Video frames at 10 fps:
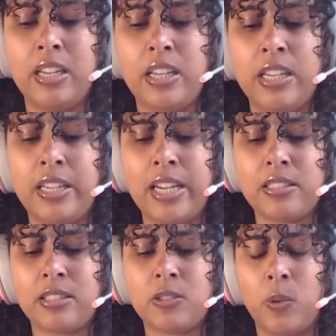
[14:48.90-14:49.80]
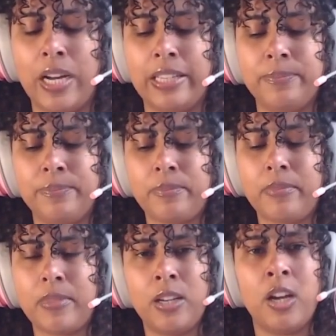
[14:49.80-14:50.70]
it gets quite
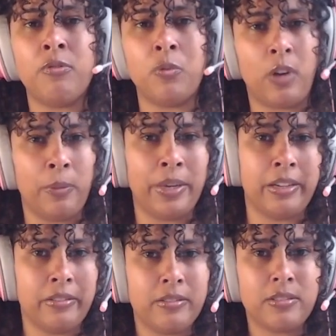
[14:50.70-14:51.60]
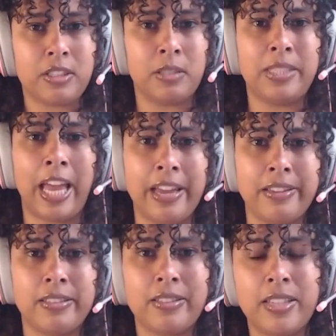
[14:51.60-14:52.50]
overwhelming some
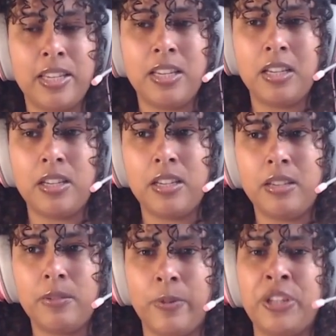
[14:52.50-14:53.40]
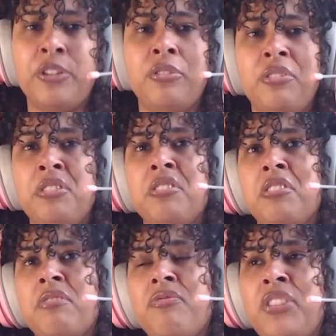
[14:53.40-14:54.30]
days where you
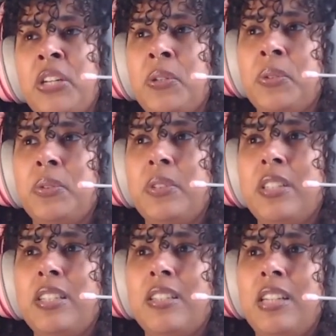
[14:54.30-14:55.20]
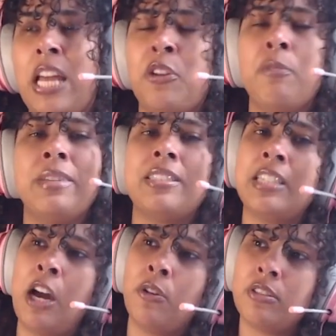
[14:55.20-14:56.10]
just feel like you're
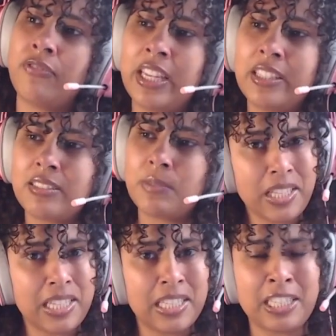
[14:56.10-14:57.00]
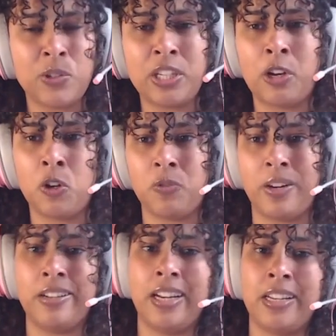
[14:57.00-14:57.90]
missing out on things. It's not in the long
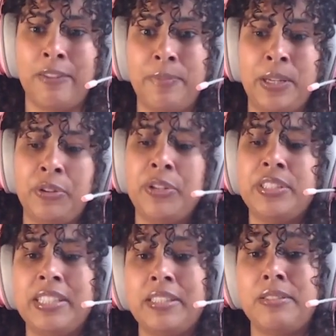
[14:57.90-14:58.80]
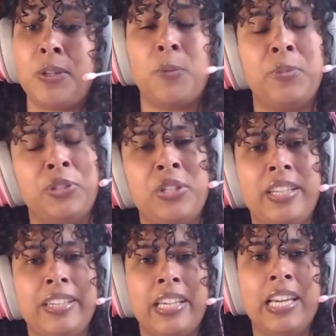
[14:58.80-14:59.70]
run. And I've been using the
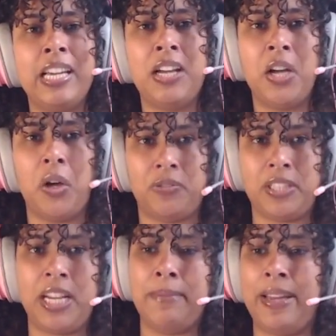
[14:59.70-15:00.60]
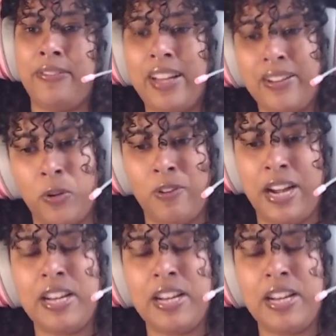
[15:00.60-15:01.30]
opportunity of time I've got right